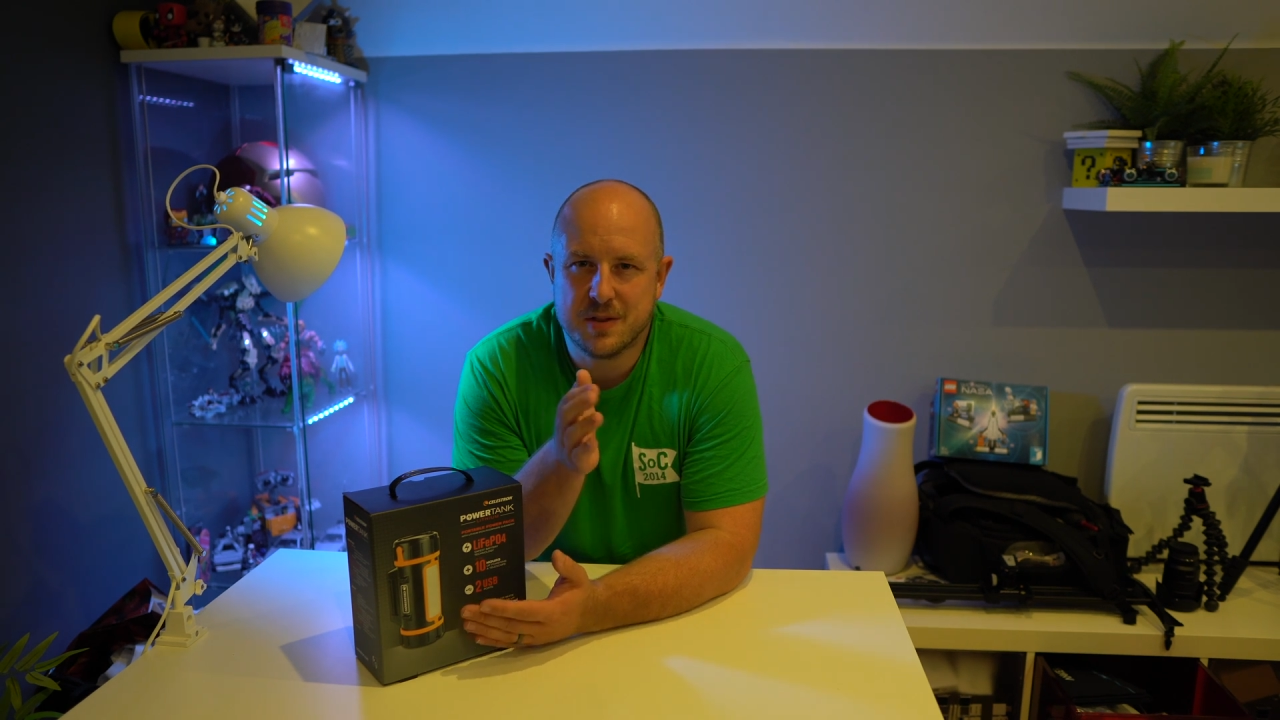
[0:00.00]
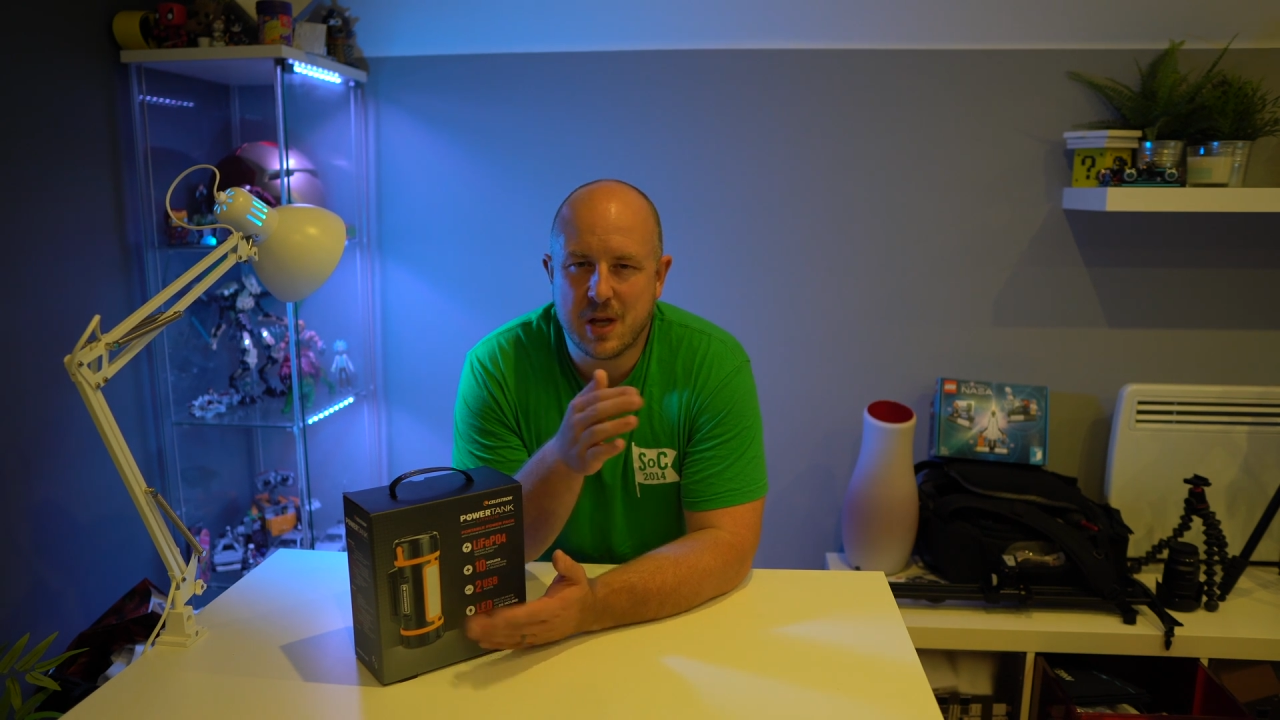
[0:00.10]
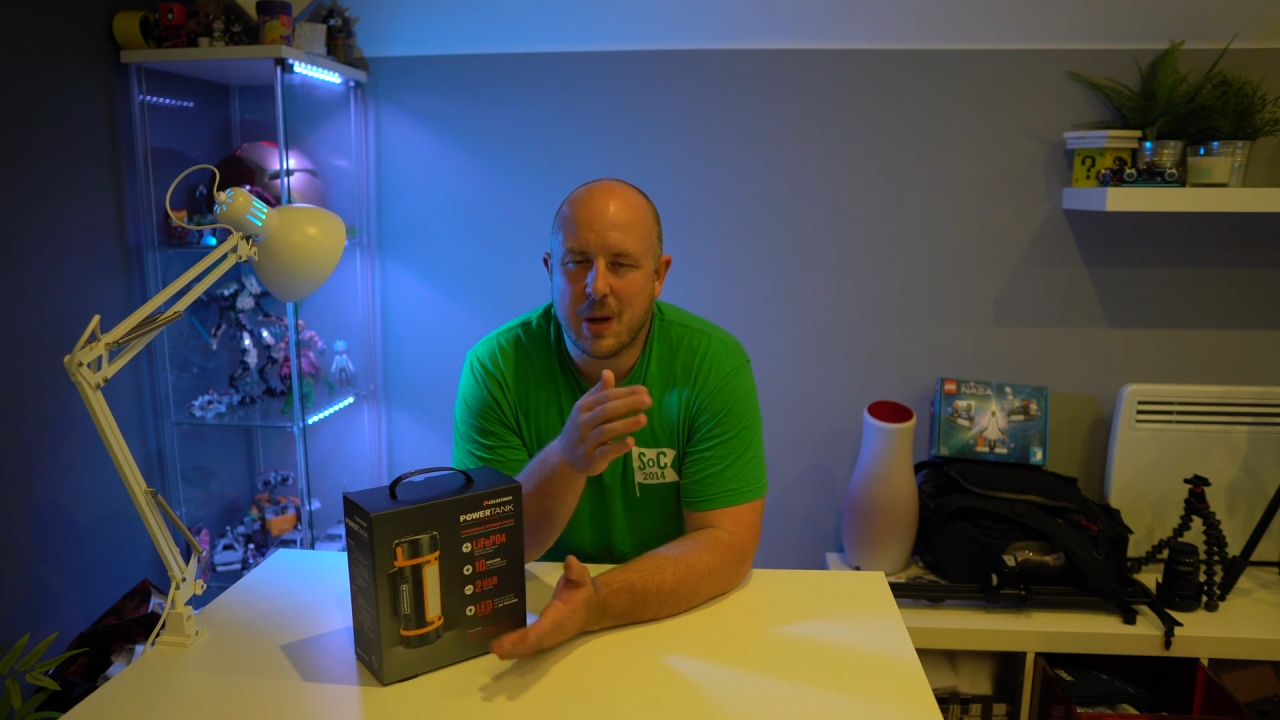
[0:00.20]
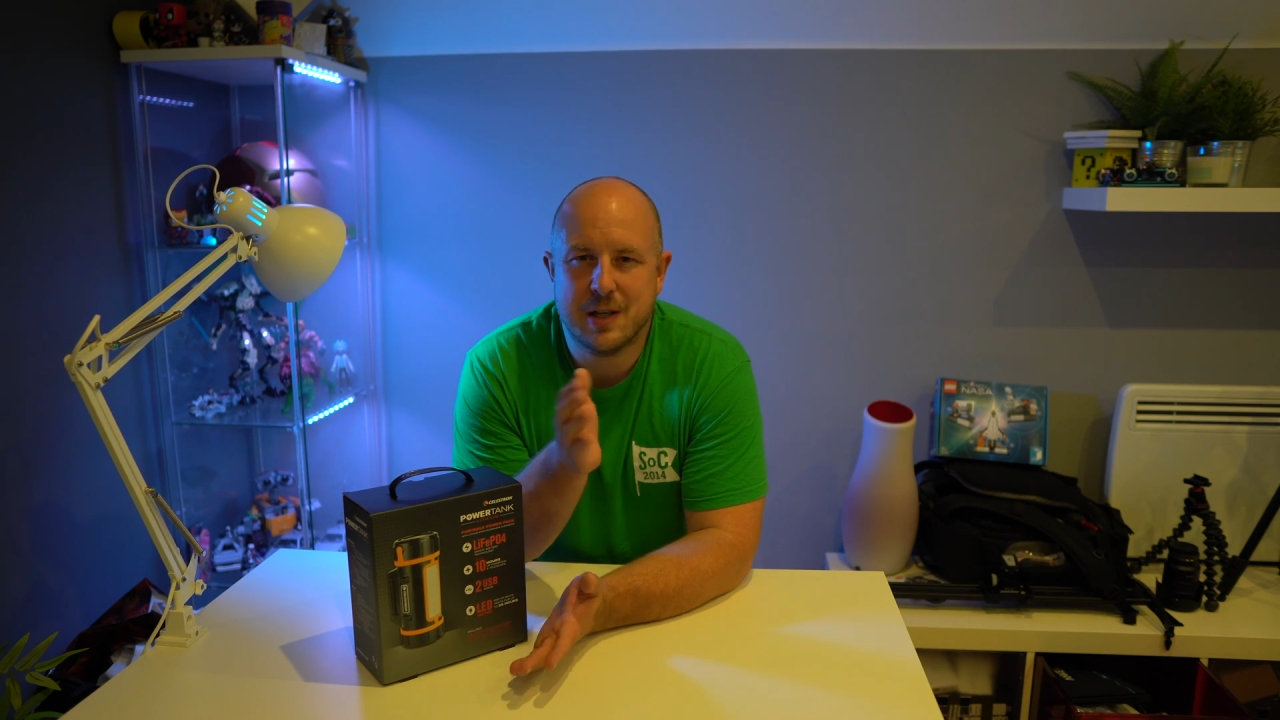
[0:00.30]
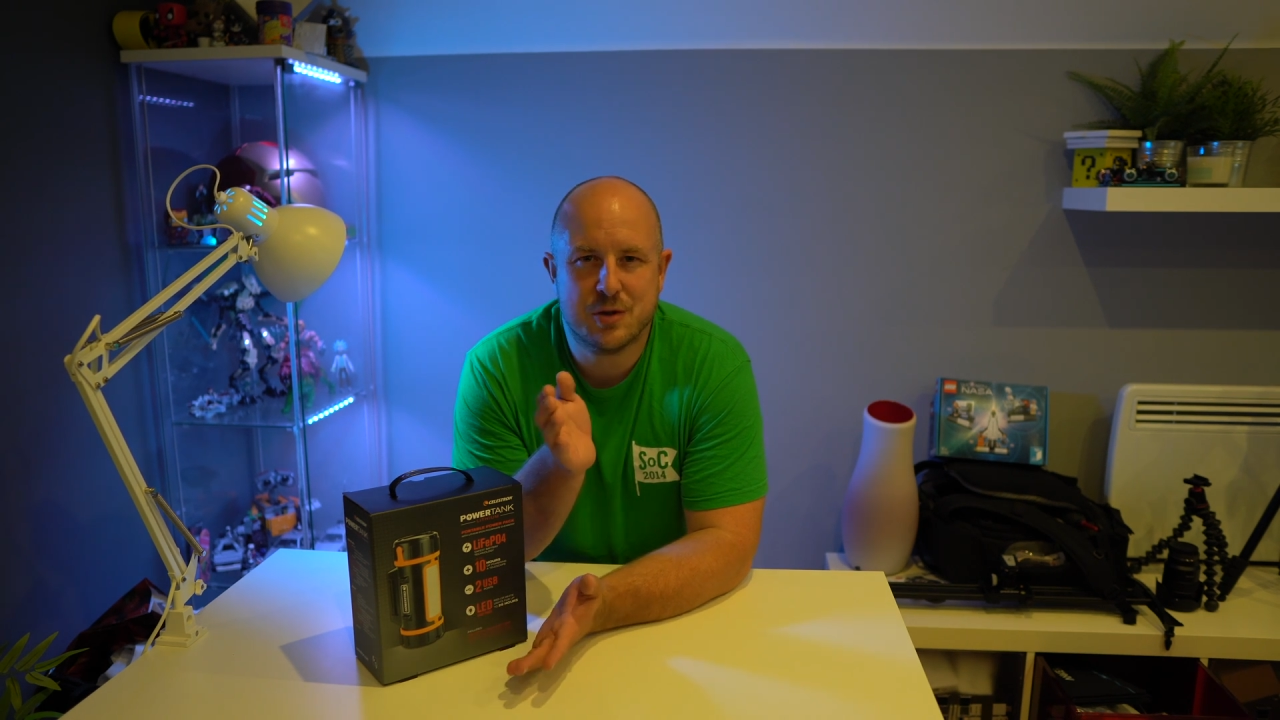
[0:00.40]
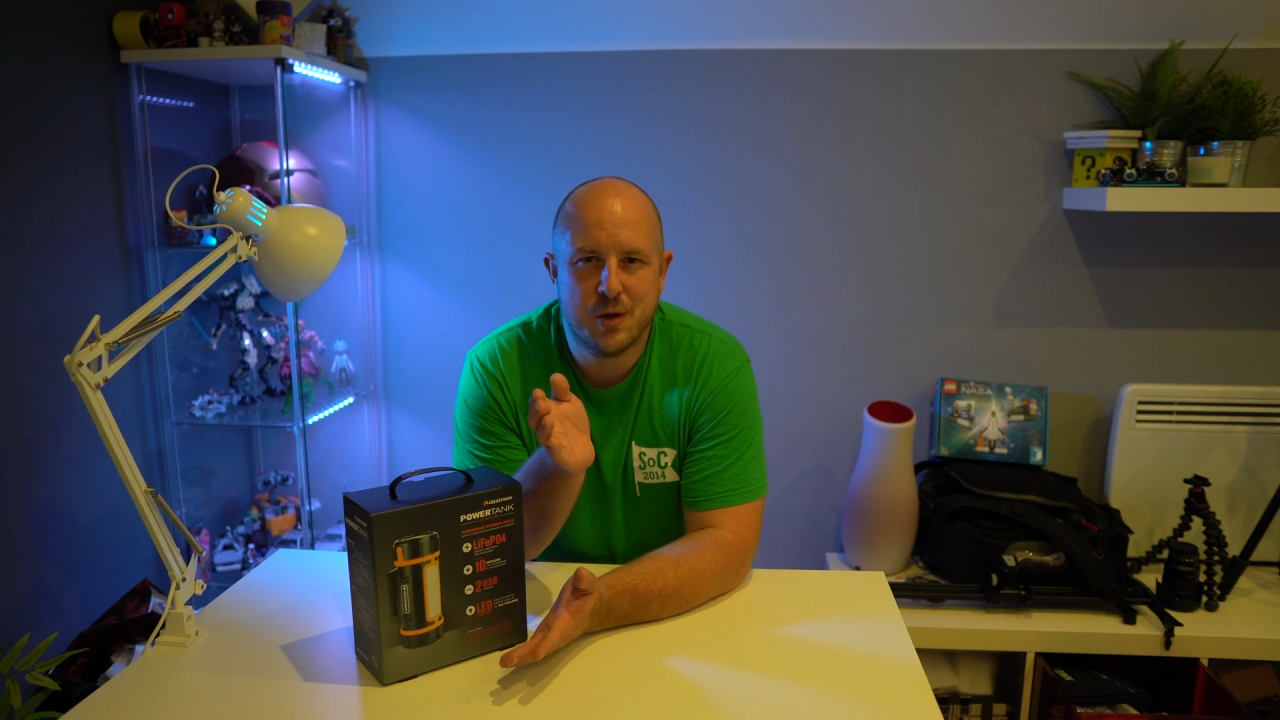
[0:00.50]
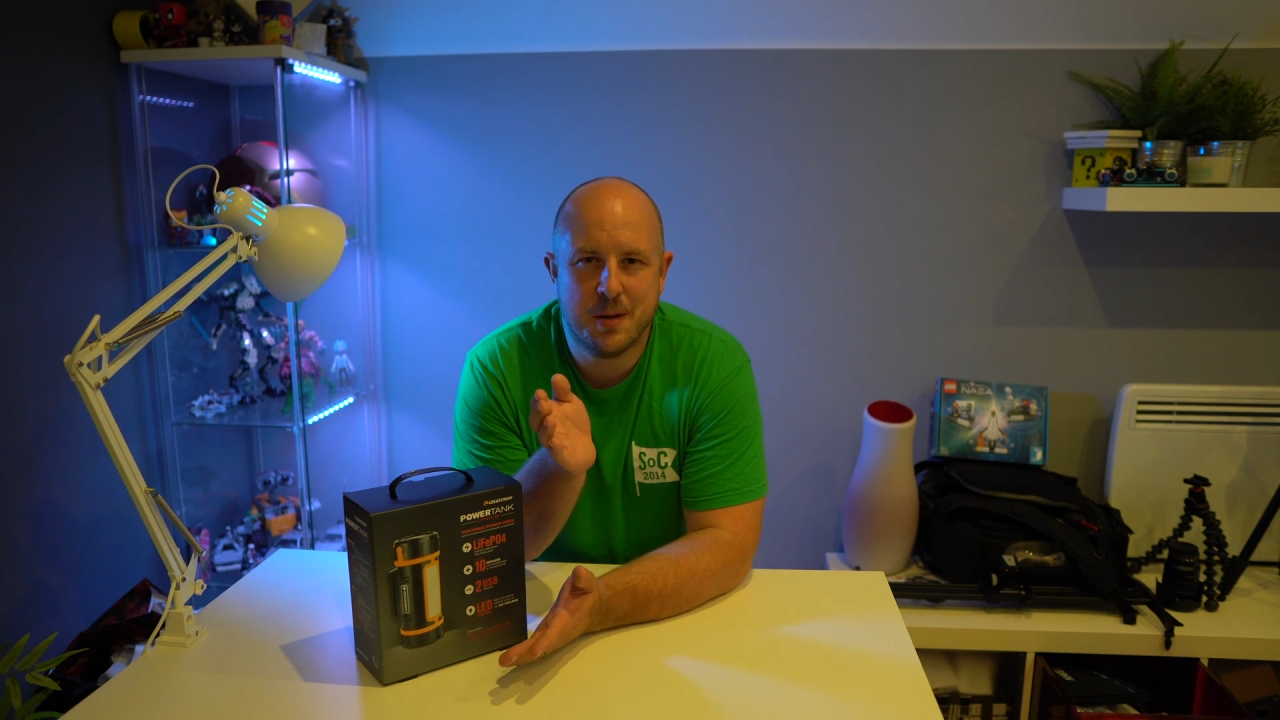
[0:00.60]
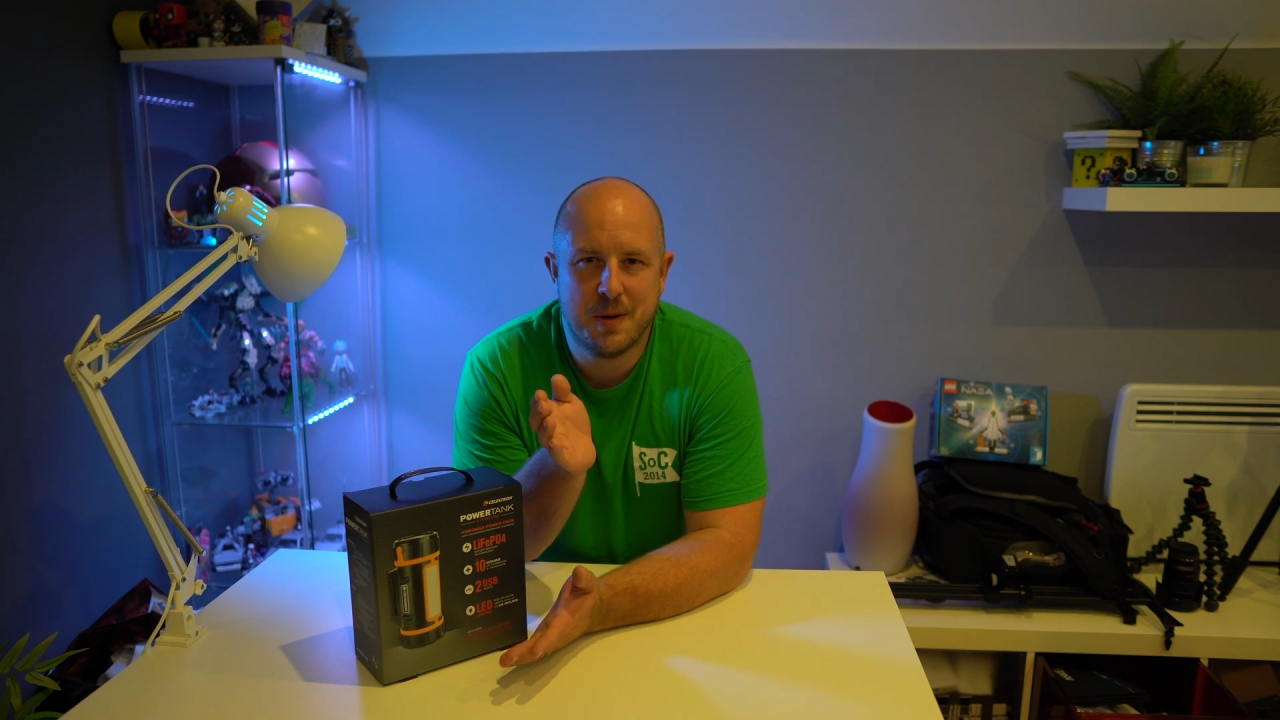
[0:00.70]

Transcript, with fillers: totally screwed up